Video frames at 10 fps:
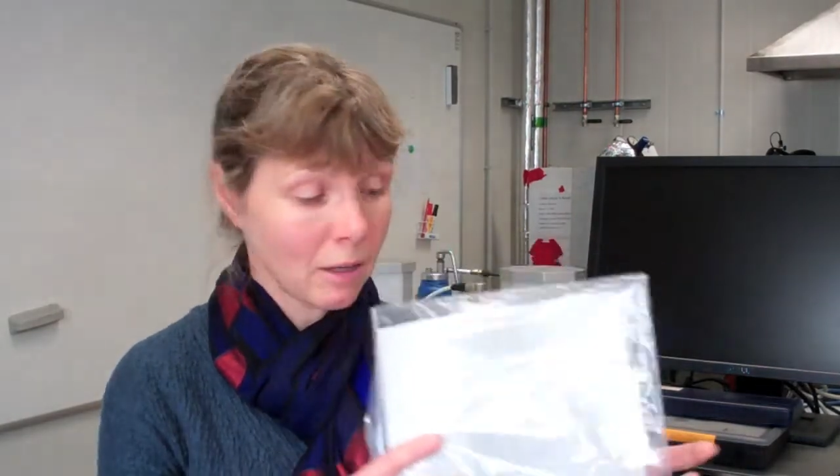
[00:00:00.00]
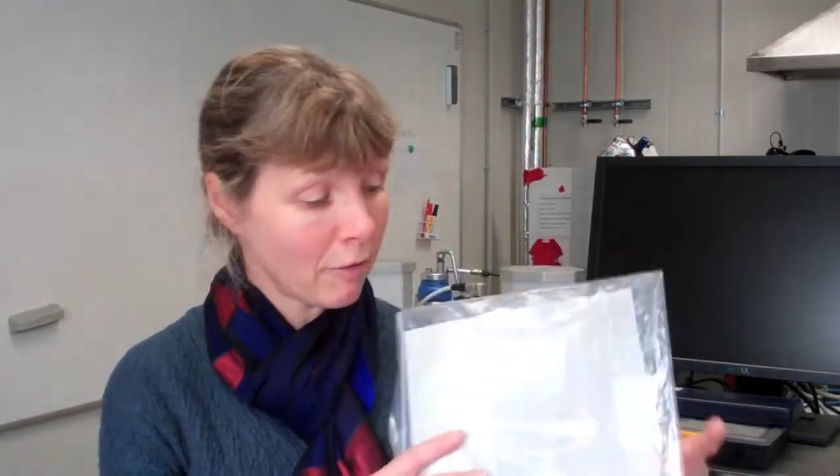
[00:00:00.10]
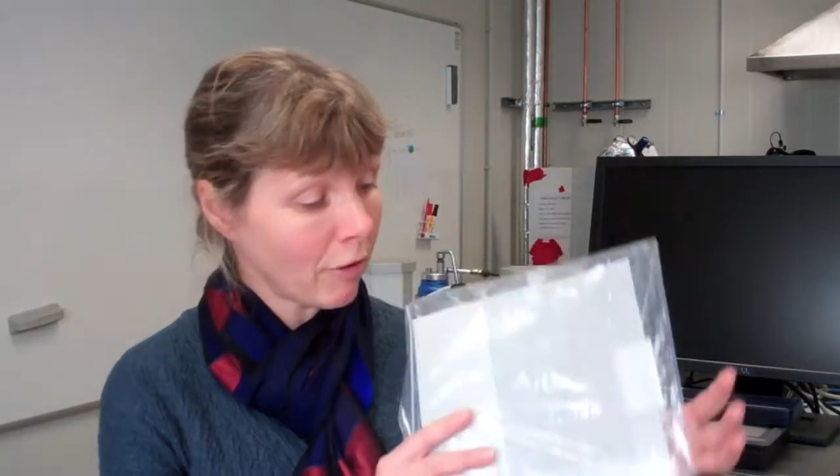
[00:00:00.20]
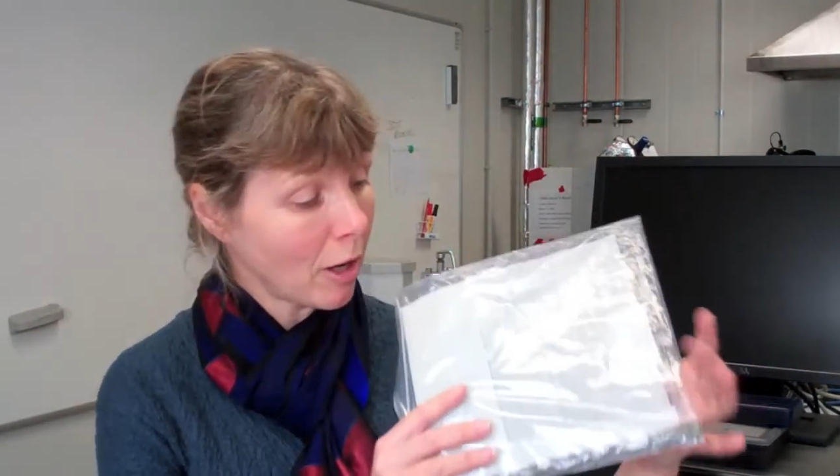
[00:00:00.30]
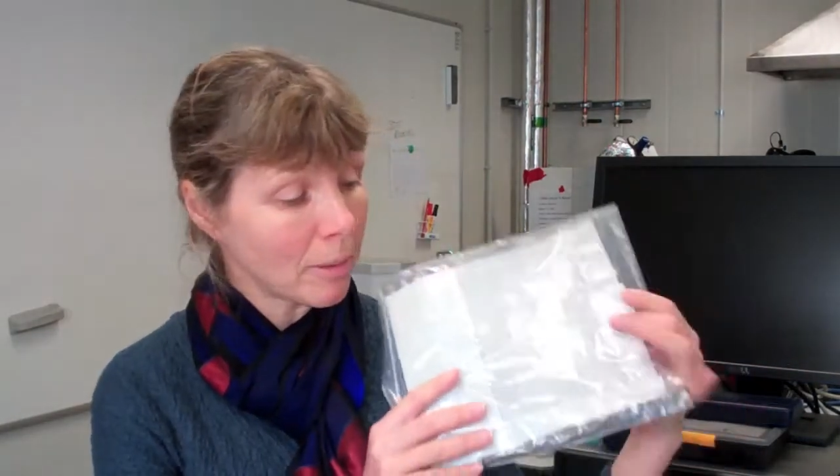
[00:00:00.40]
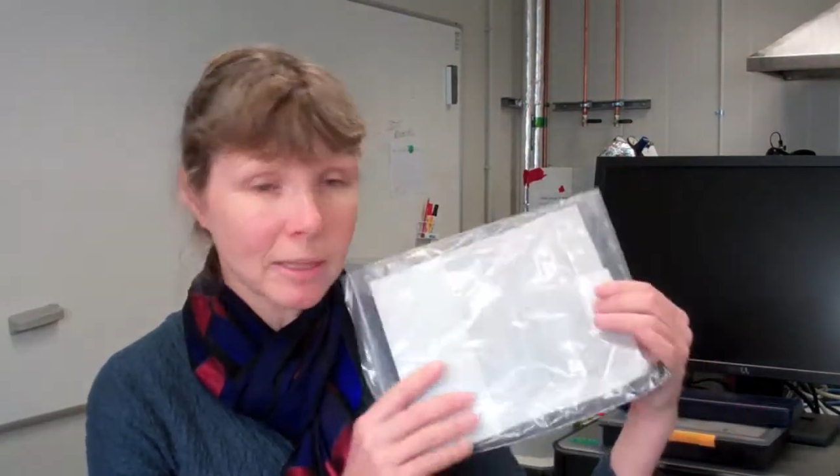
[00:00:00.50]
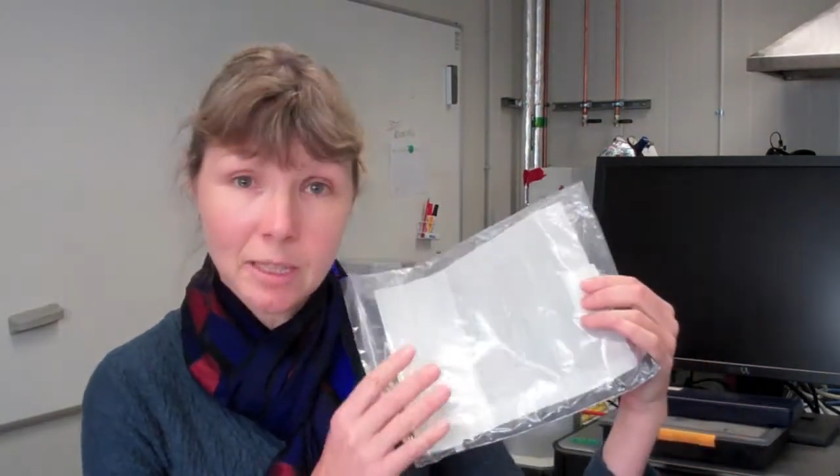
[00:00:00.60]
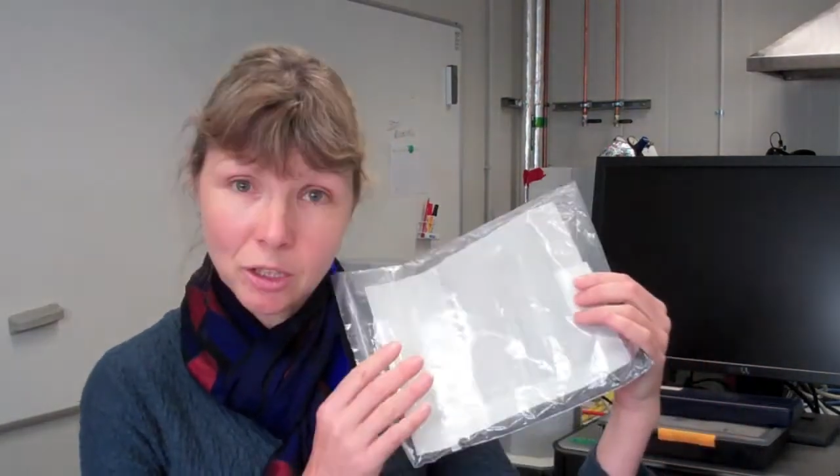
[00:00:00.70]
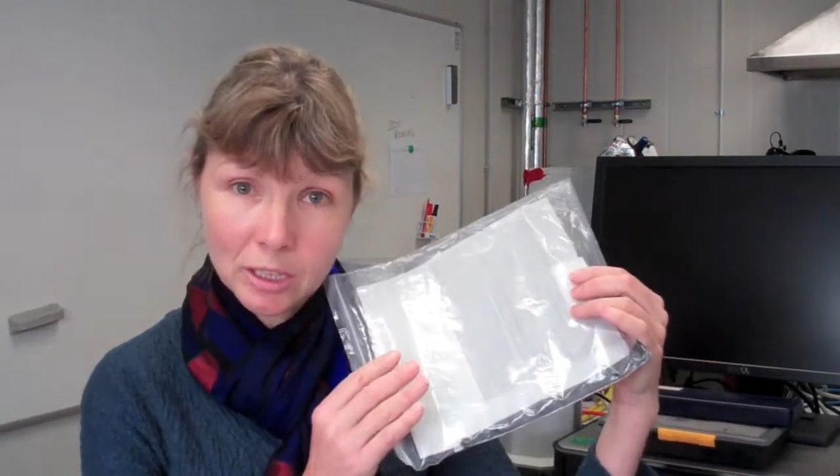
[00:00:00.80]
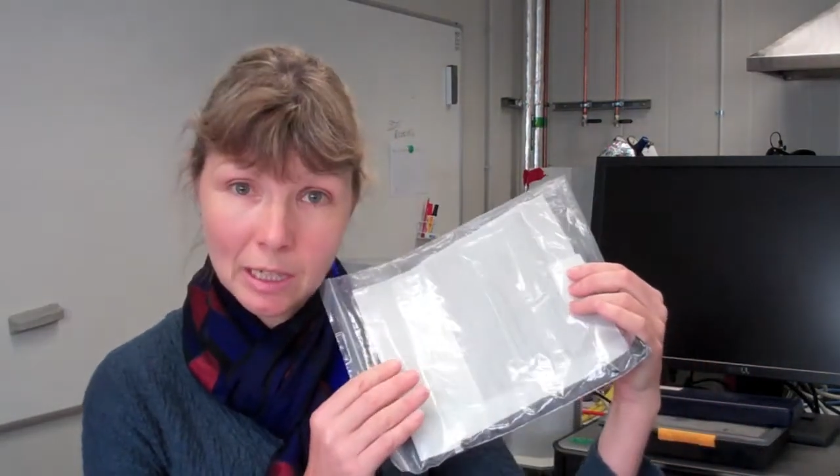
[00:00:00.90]
fibres
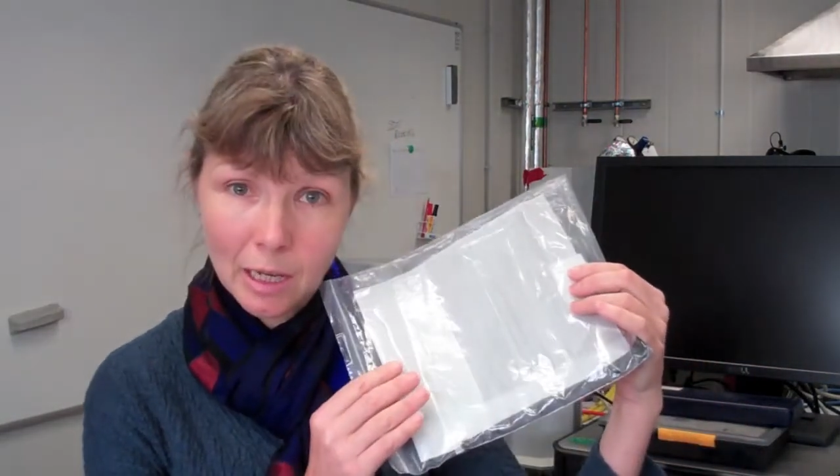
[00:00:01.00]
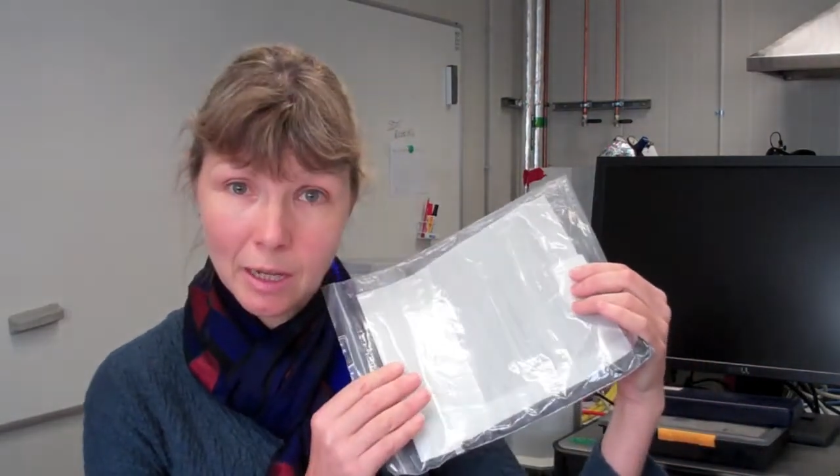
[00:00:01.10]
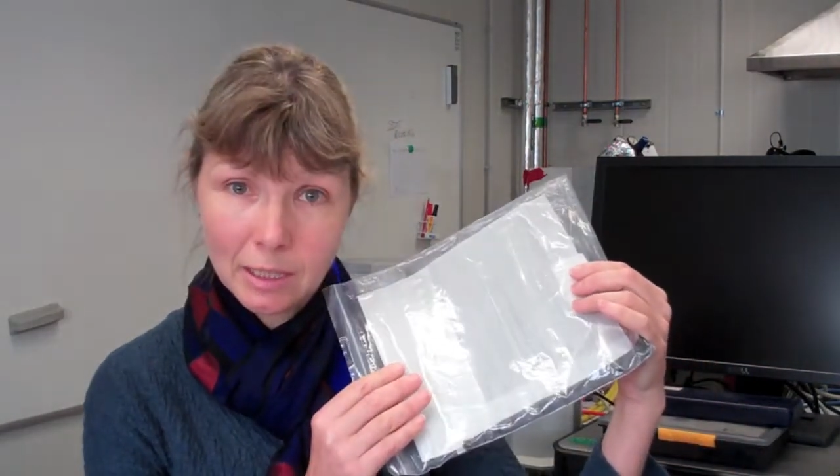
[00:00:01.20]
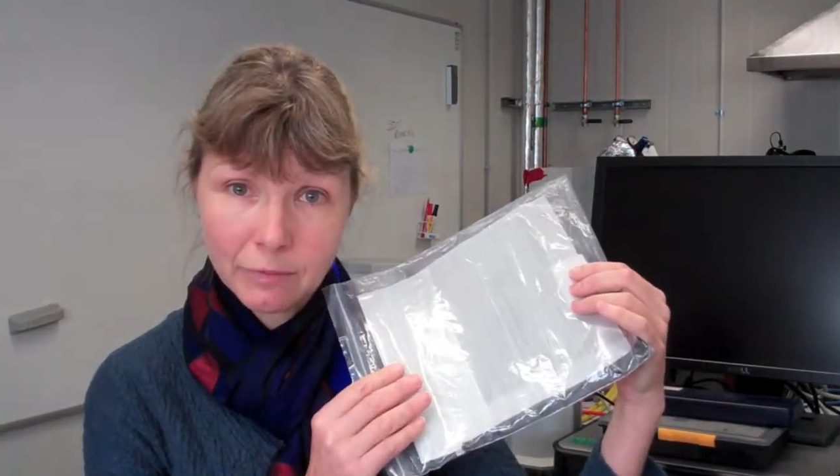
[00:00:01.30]
such as glass